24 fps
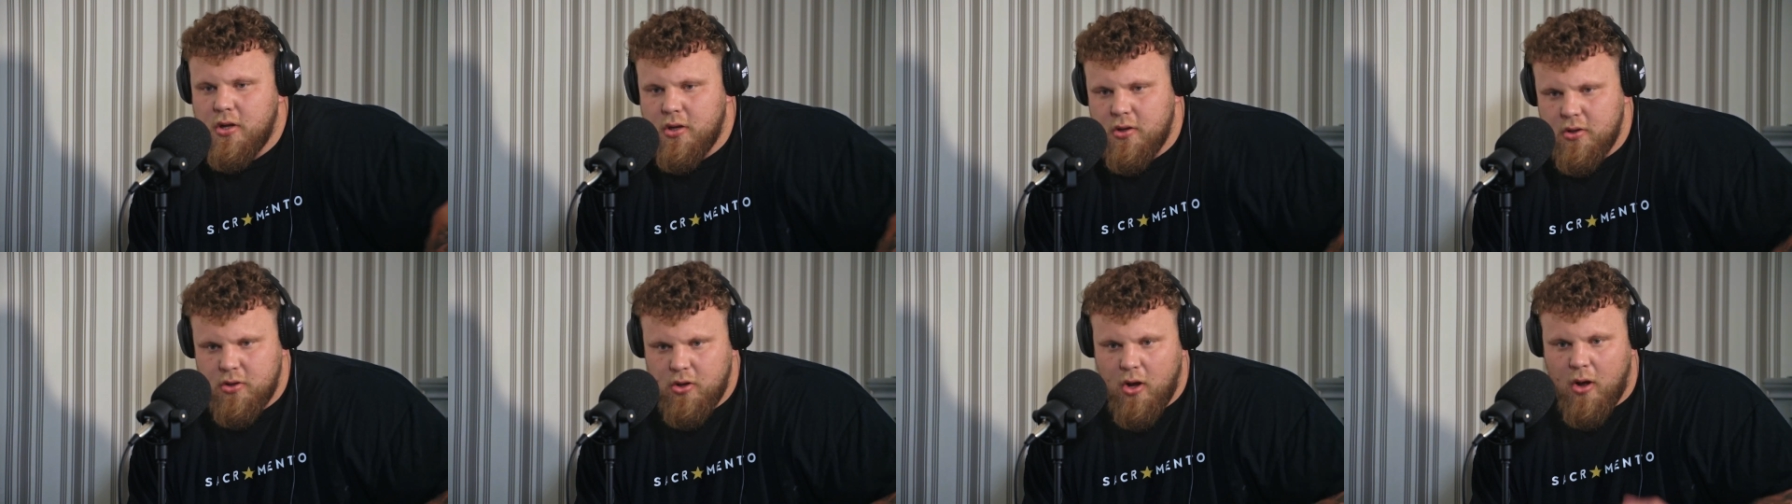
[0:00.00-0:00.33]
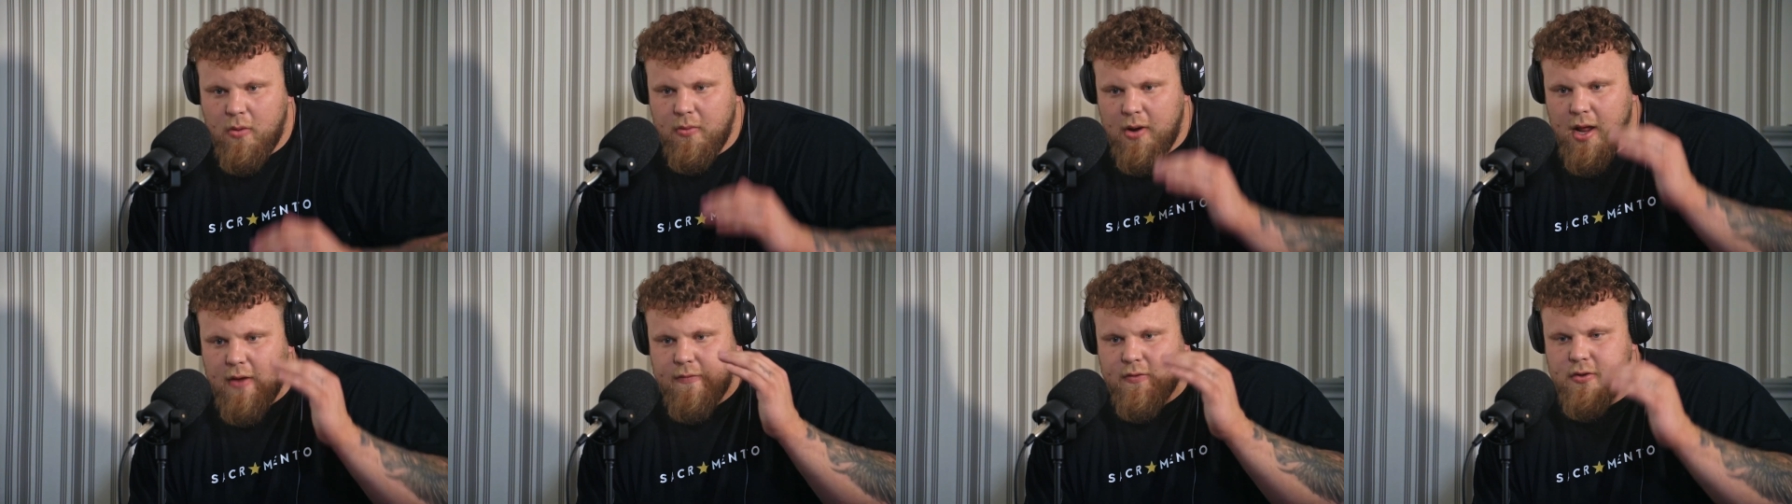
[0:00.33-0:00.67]

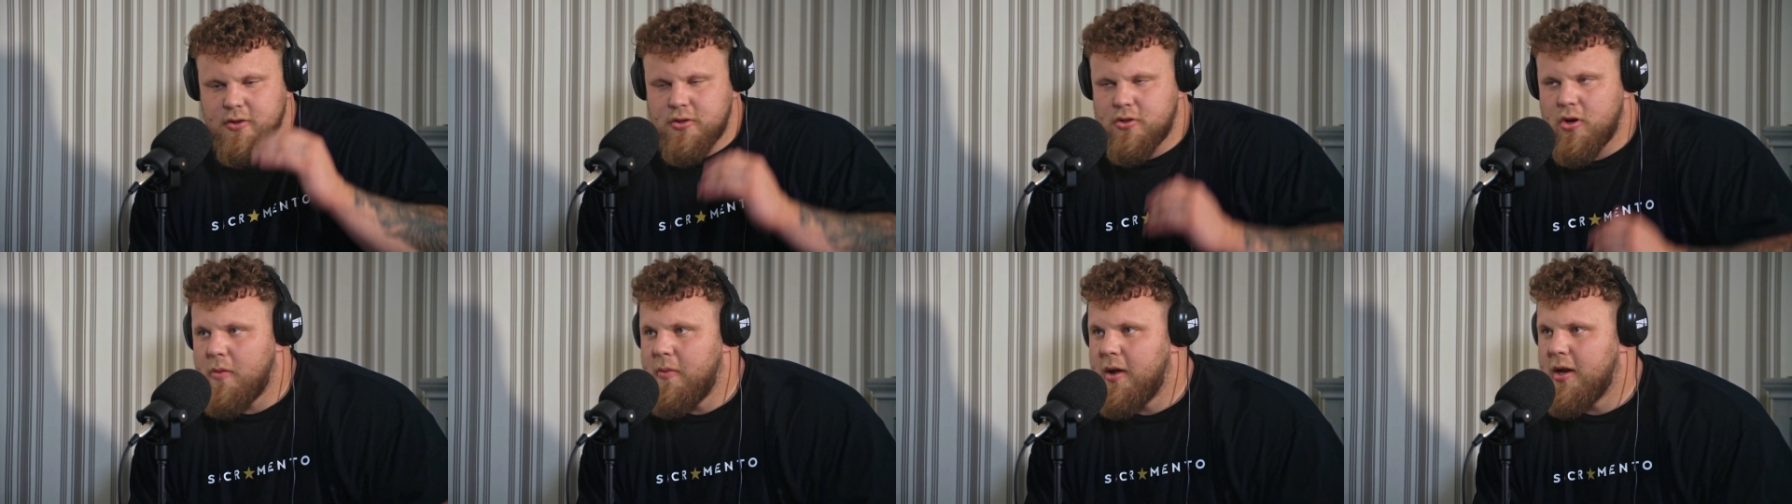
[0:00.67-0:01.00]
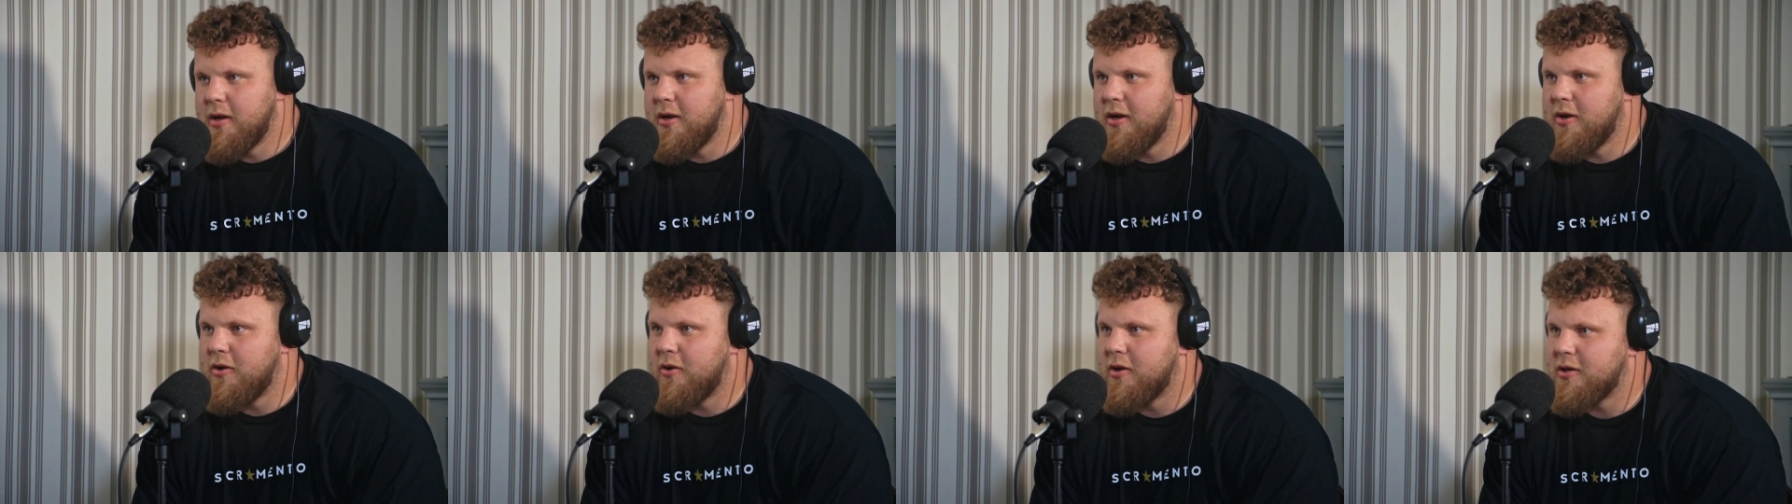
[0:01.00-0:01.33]
top level
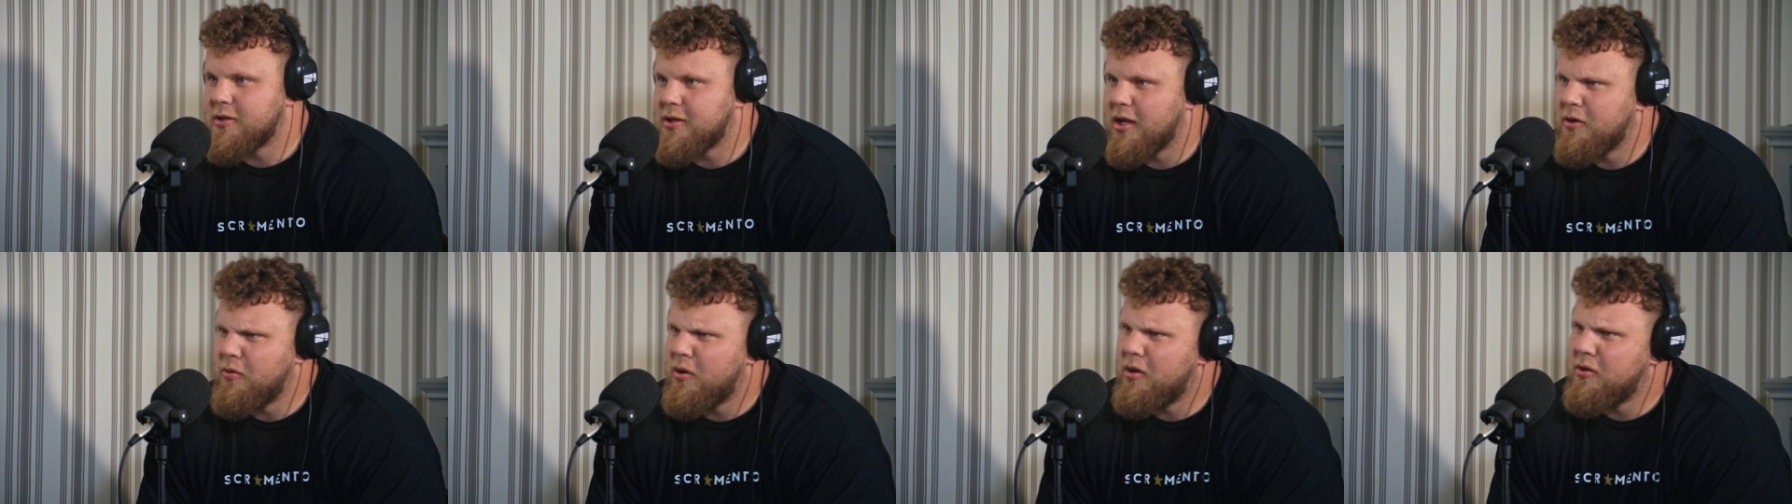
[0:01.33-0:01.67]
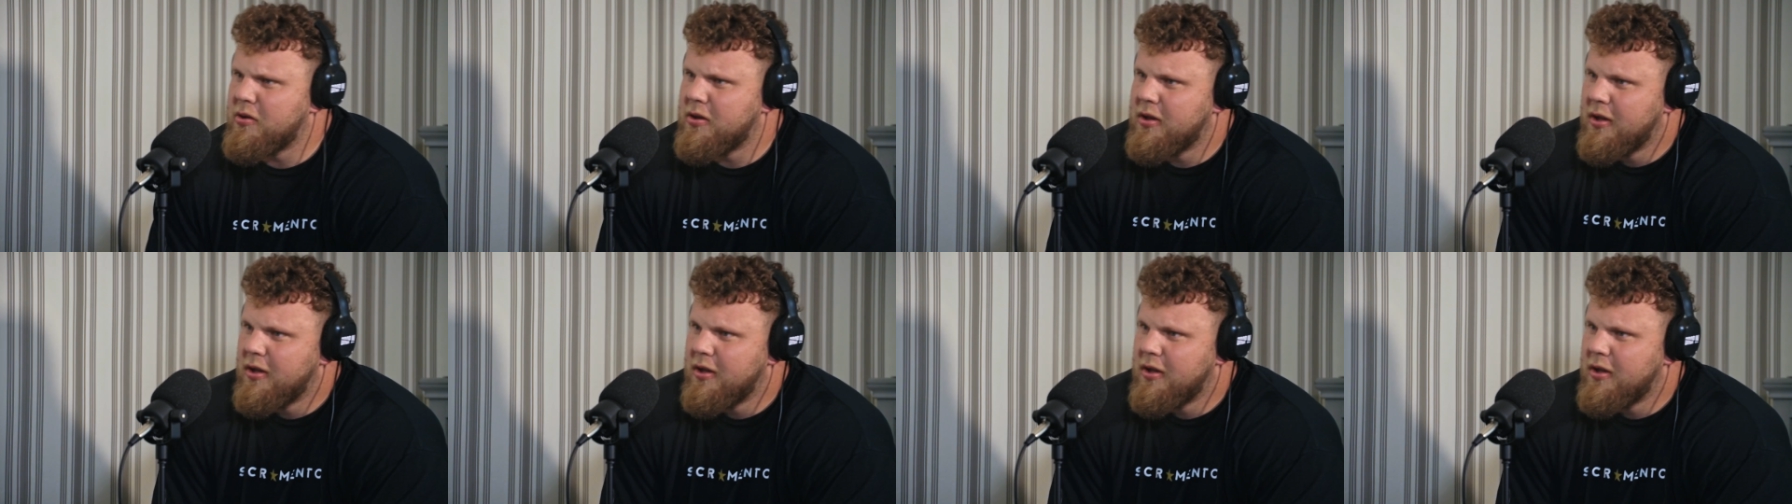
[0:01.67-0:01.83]
strongmen, you know. It's like, well,